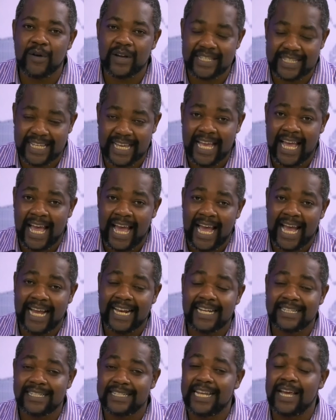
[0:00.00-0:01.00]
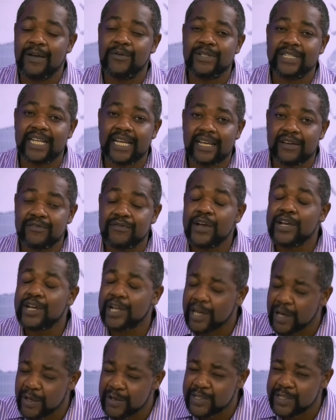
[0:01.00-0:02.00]
Gwaze, and uh, today we're taking a very
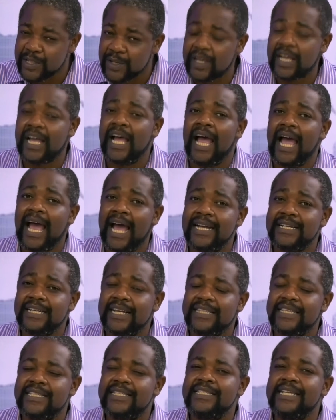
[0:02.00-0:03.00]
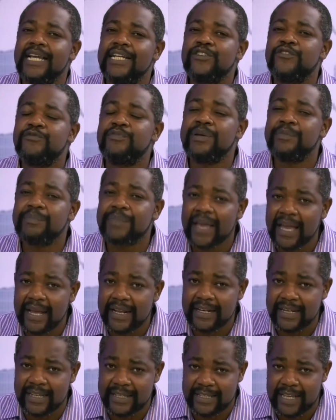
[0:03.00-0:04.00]
close look at uh, the state of
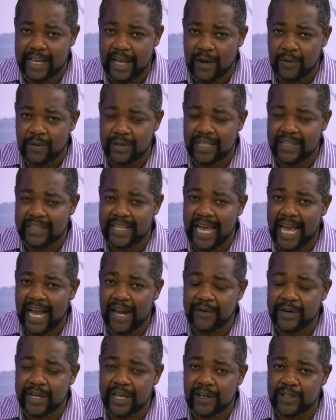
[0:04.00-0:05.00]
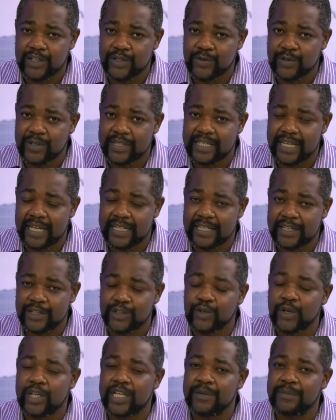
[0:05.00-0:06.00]
preparedness within the agricultural sector.
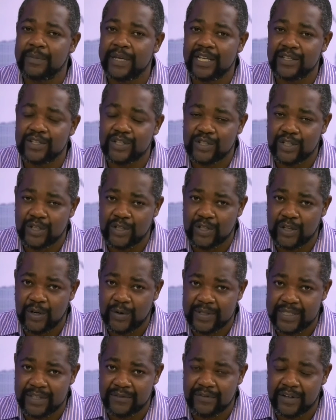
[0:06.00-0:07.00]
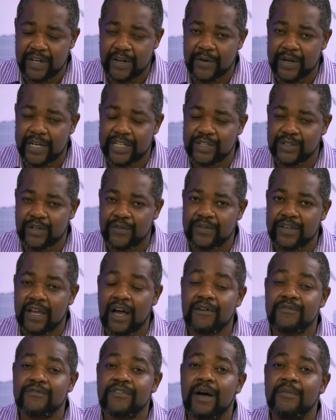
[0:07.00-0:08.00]
Joining me in studio is the Federation of
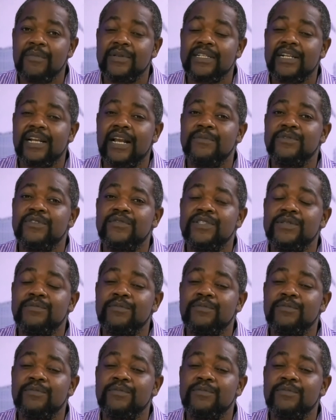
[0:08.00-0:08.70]
Young Farmers Clubs of